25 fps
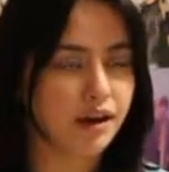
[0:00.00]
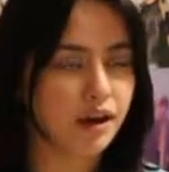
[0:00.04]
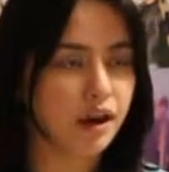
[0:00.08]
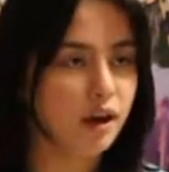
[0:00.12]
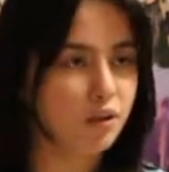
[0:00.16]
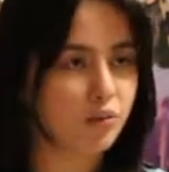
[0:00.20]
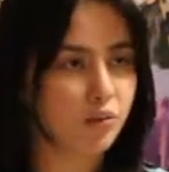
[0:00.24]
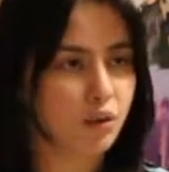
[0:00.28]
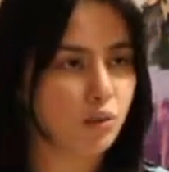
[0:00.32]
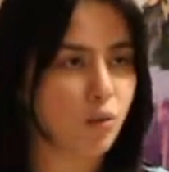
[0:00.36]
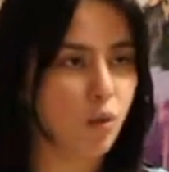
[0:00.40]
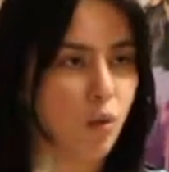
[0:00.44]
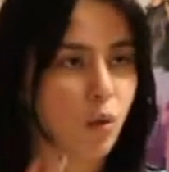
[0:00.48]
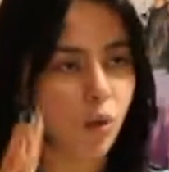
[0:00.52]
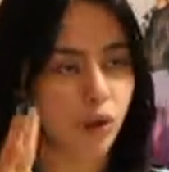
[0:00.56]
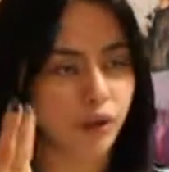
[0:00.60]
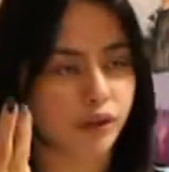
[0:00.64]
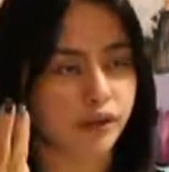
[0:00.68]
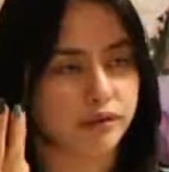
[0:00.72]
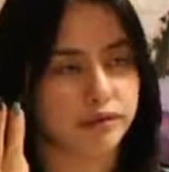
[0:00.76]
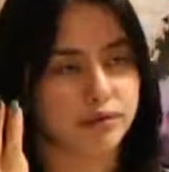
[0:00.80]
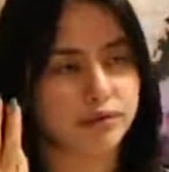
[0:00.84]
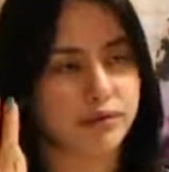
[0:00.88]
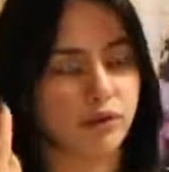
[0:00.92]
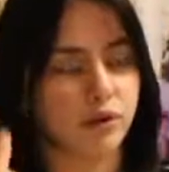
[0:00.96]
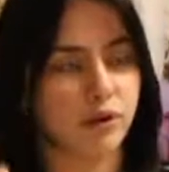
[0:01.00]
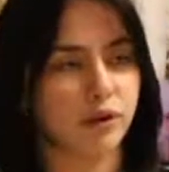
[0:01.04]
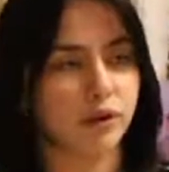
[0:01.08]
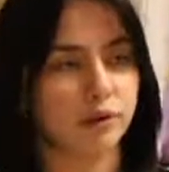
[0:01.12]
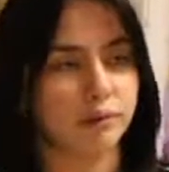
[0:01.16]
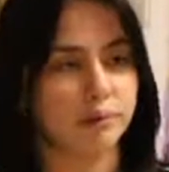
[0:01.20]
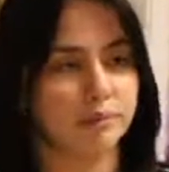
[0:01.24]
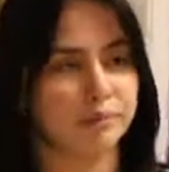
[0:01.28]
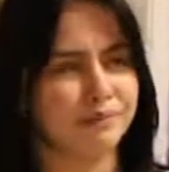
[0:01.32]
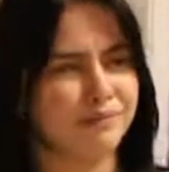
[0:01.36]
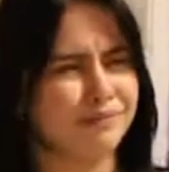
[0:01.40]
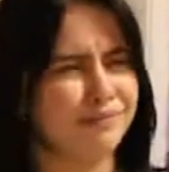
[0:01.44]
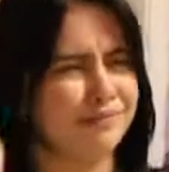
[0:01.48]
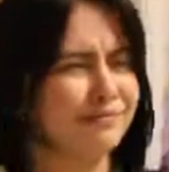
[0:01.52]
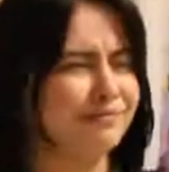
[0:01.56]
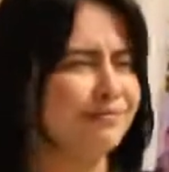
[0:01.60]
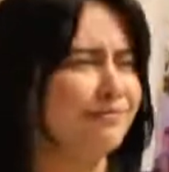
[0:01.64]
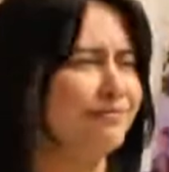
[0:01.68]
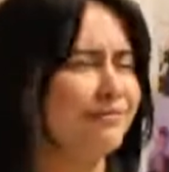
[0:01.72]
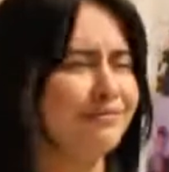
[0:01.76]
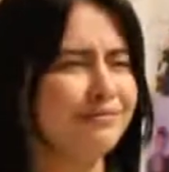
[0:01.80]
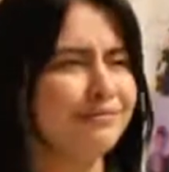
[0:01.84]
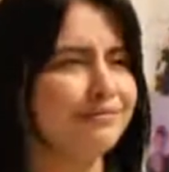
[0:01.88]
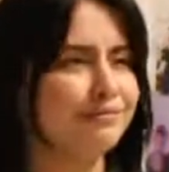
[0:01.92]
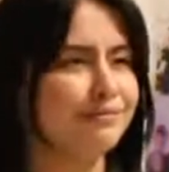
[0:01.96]
reward for
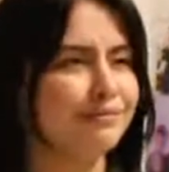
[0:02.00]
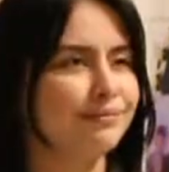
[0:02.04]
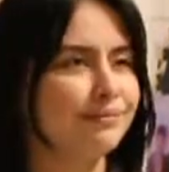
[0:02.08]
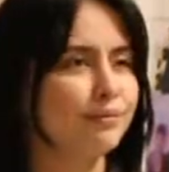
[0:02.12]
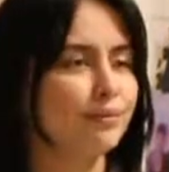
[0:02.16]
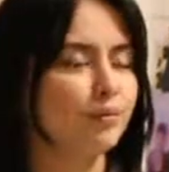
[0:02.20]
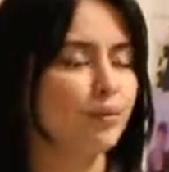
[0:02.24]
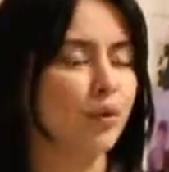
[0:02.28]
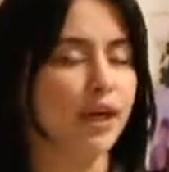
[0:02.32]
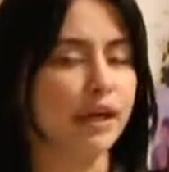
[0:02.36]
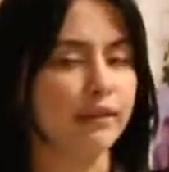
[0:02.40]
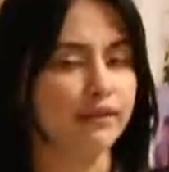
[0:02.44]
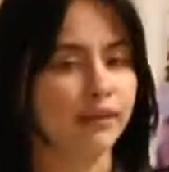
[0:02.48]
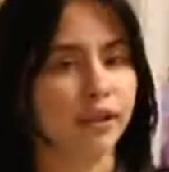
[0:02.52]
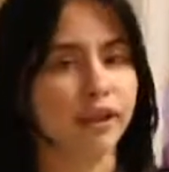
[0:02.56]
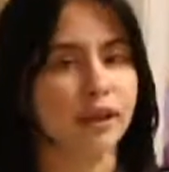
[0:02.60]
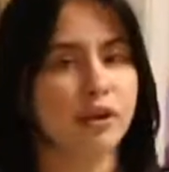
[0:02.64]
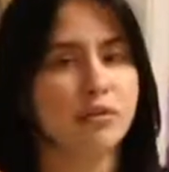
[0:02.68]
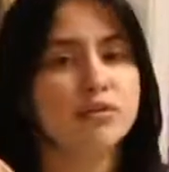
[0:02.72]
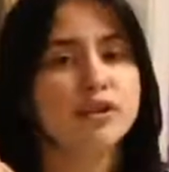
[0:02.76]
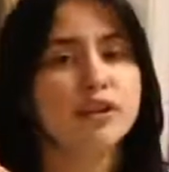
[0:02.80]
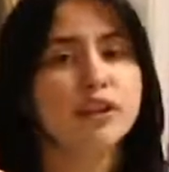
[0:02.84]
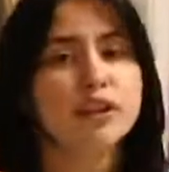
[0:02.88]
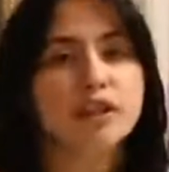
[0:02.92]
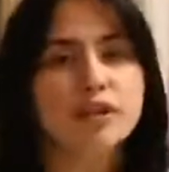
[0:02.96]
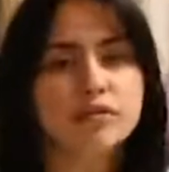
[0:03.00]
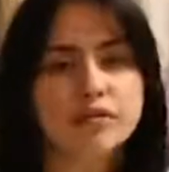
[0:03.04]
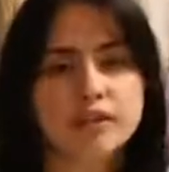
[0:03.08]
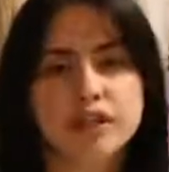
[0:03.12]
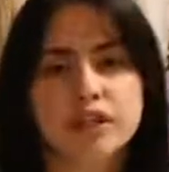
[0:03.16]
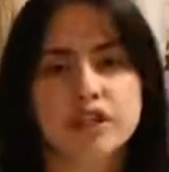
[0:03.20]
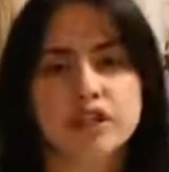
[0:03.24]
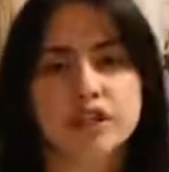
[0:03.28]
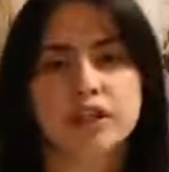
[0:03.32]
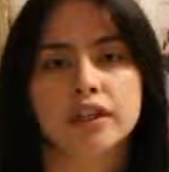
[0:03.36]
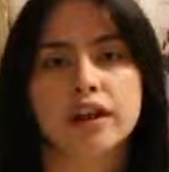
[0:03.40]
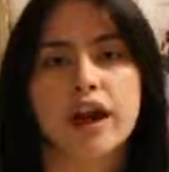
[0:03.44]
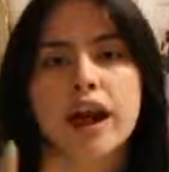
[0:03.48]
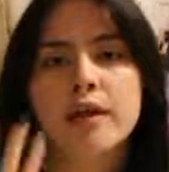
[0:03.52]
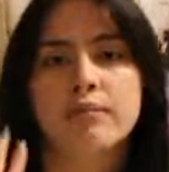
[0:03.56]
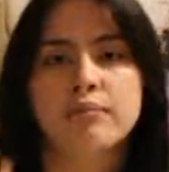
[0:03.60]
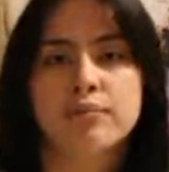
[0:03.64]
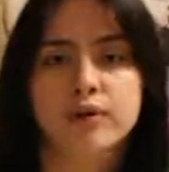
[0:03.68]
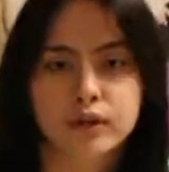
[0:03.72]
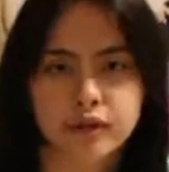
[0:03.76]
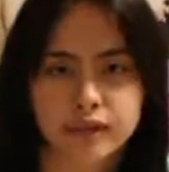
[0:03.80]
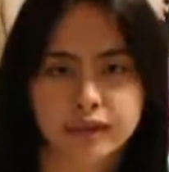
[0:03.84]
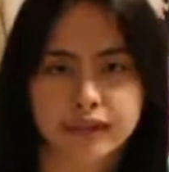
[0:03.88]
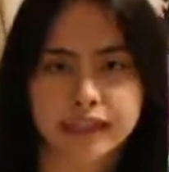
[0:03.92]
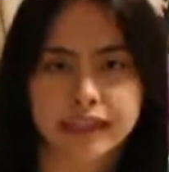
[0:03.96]
whatever. It was a cute t-shirt. I'm
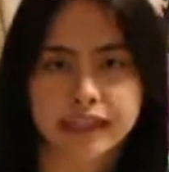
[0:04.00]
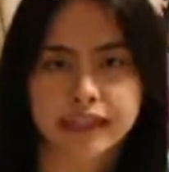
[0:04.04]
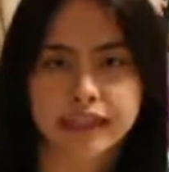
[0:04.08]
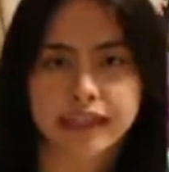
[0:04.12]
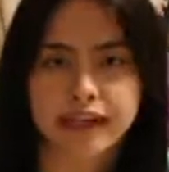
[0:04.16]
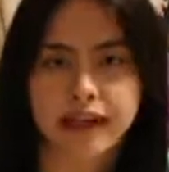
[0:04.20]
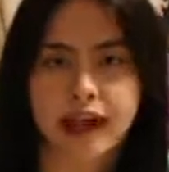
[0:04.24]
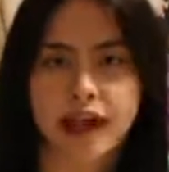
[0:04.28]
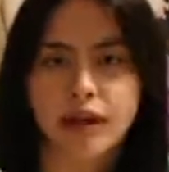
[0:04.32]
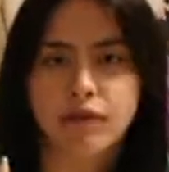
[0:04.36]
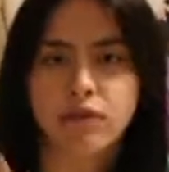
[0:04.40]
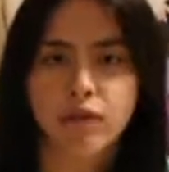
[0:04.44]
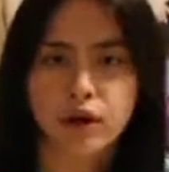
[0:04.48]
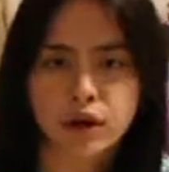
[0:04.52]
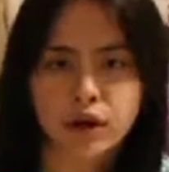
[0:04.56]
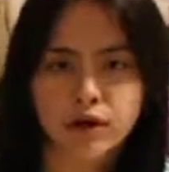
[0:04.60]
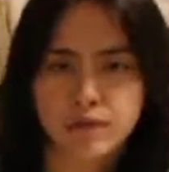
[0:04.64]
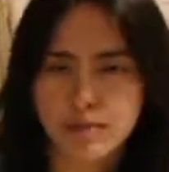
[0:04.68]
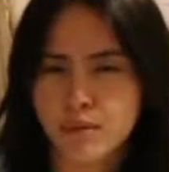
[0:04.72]
Puerto Rican. I wanted a